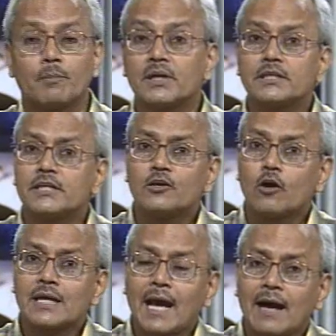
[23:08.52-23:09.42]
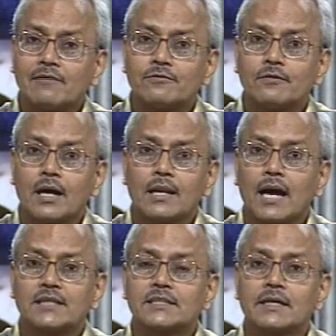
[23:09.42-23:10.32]
But it did not have a
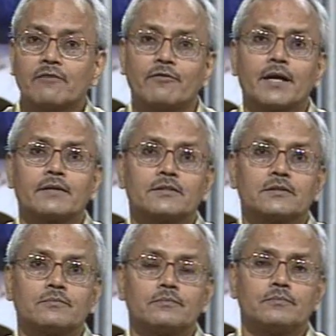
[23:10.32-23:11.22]
lasting effect,